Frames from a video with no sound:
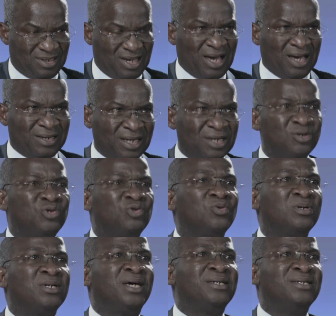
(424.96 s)
and
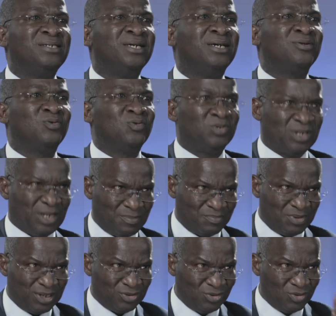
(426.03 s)
ensure that the GENCOs are paid.